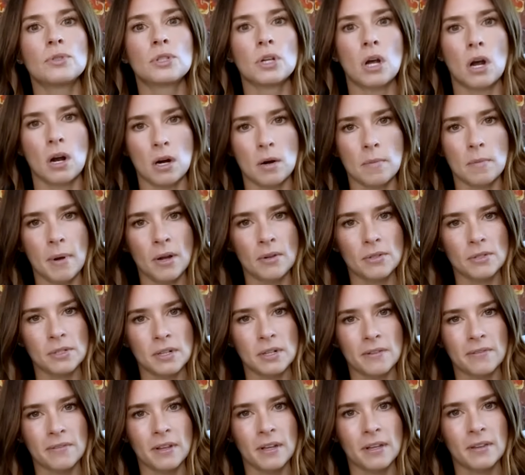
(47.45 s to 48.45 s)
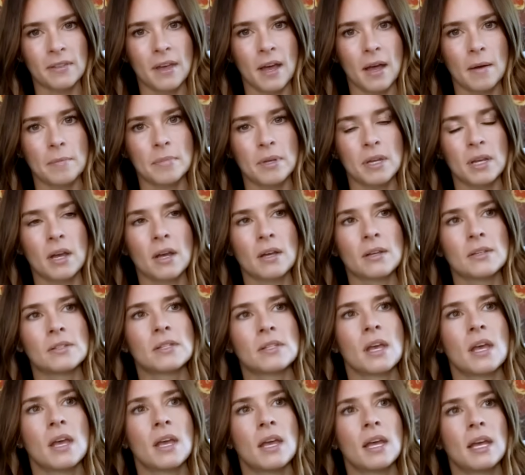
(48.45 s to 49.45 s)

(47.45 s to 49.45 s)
talk about stuff like that because